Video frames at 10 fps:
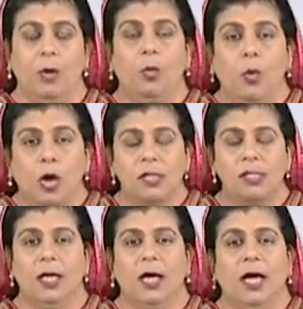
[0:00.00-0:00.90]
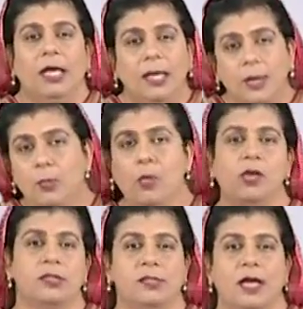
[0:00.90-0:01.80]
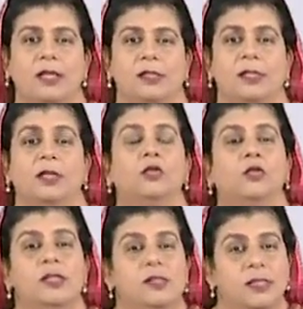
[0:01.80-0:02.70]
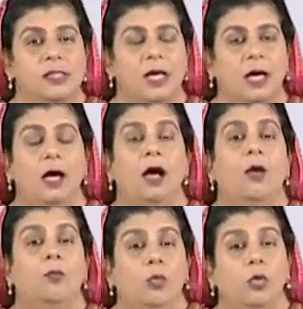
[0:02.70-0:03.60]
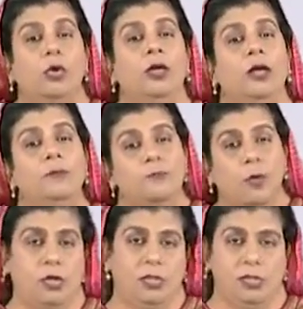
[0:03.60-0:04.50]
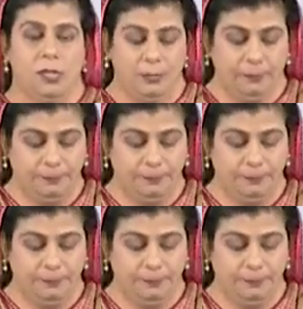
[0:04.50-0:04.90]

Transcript: what he wants us to consider more important.